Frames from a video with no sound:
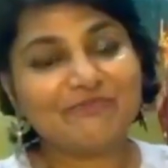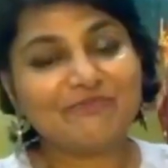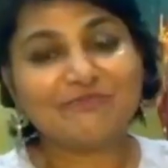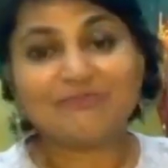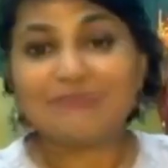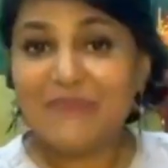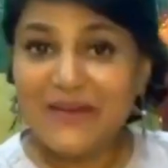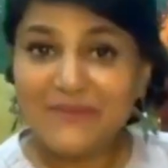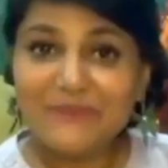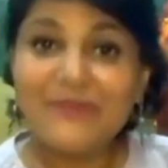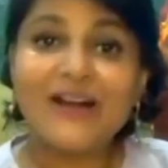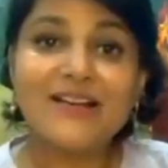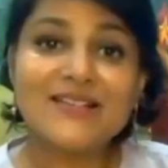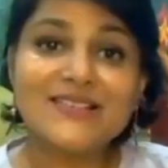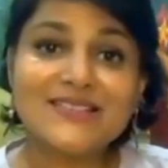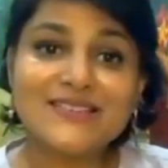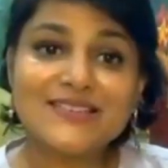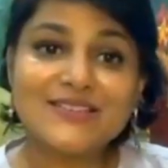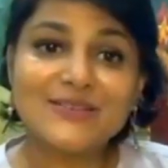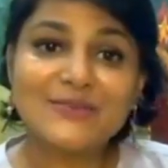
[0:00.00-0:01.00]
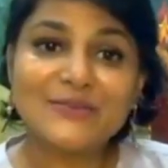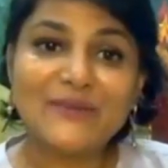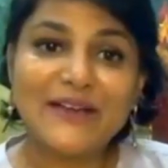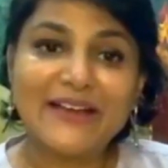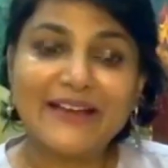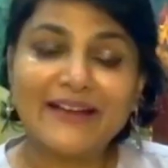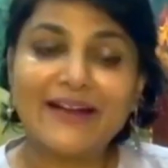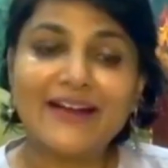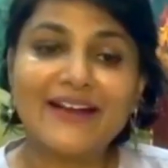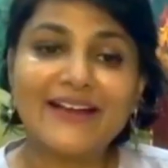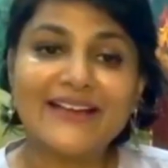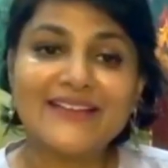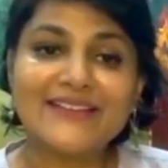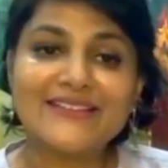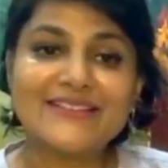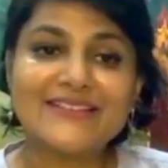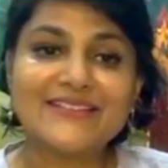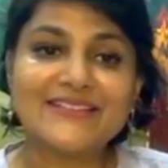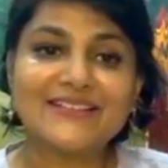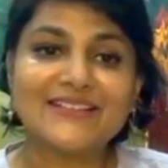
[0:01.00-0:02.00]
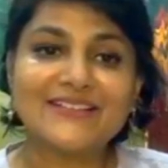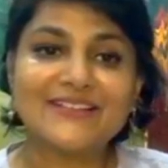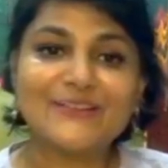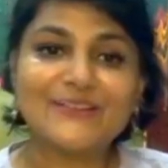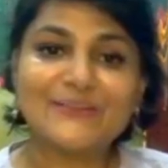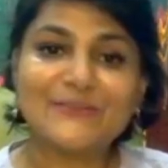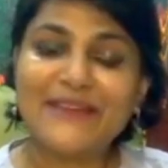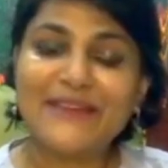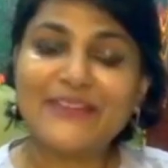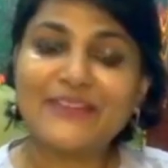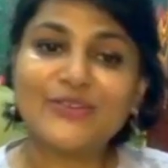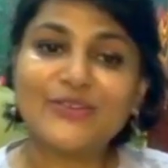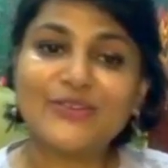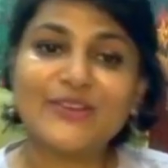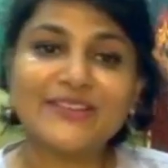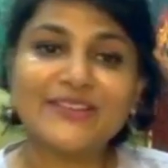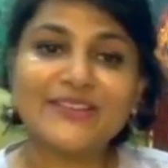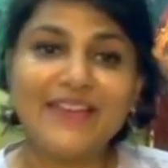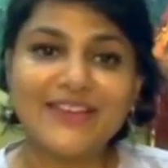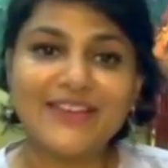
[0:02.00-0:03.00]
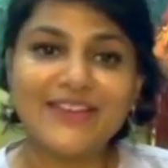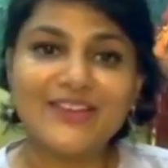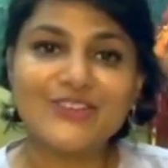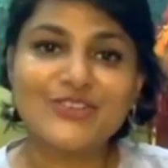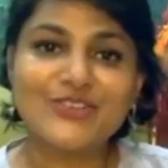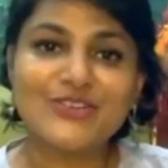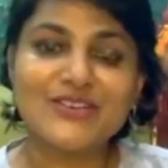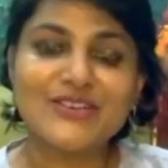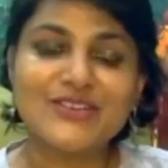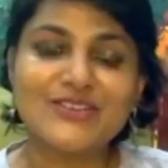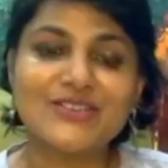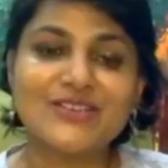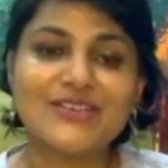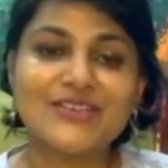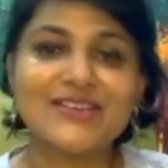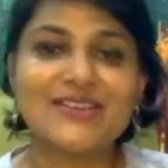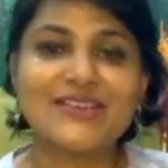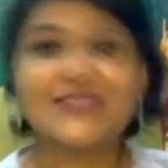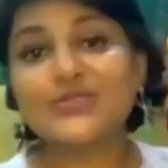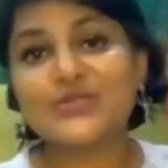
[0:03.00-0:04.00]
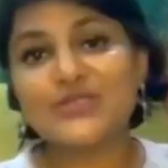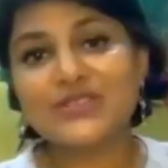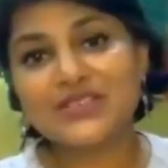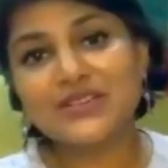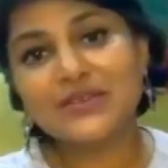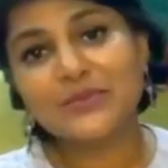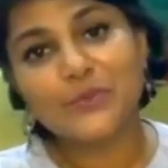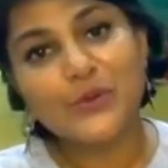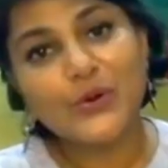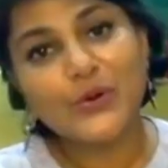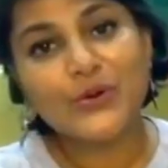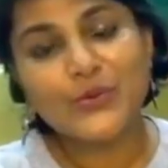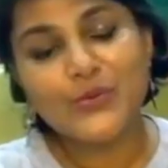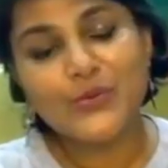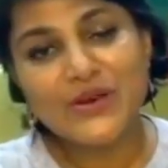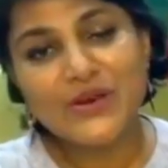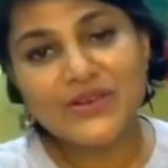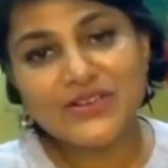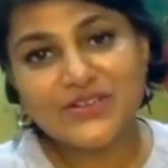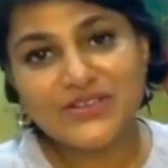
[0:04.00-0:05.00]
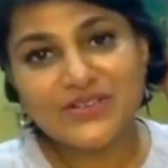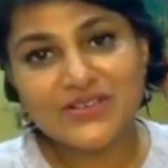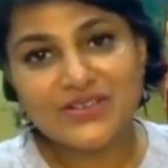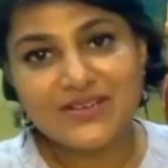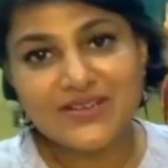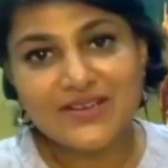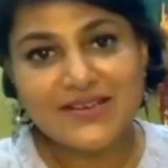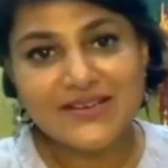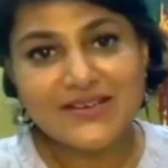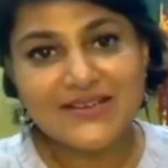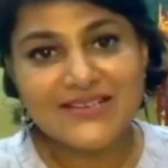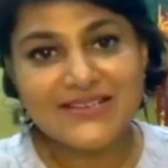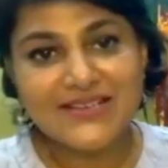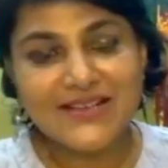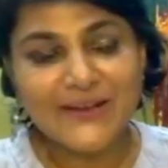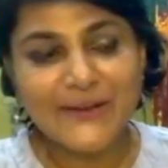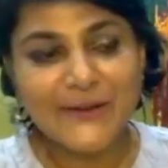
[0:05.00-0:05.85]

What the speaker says: my master, my guide, my Triya Dada Shriji, he's written a book which is